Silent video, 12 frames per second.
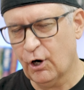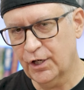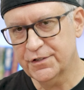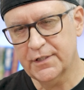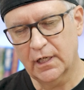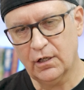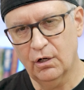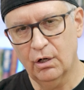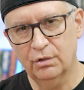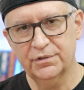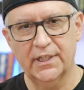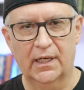Art Deco
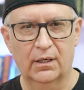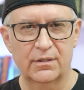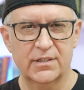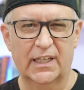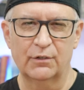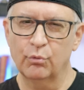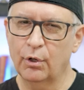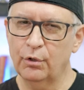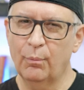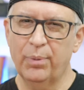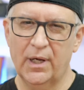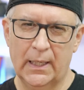hotels and
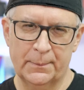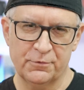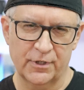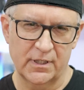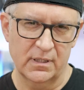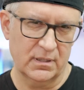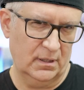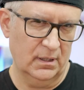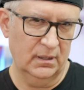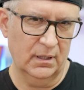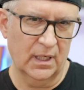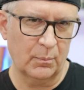royal palm trees
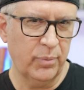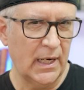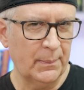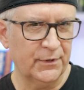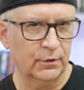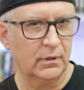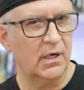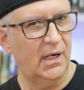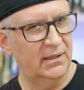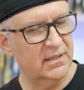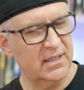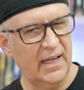along popular
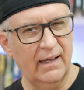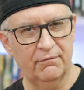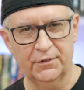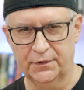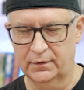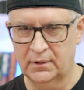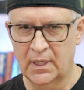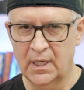Collins Avenue